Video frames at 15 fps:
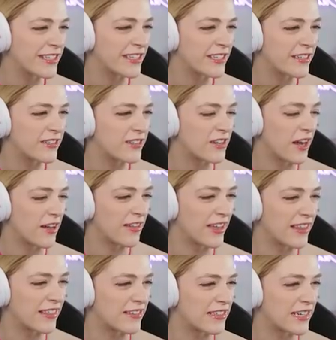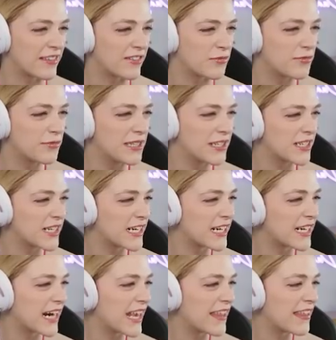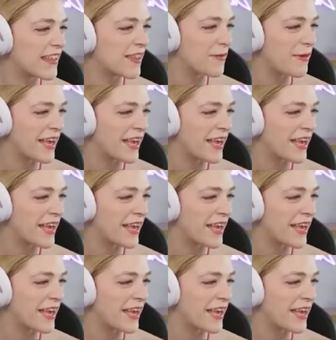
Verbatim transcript: And he's got like this nice mirror. And then in the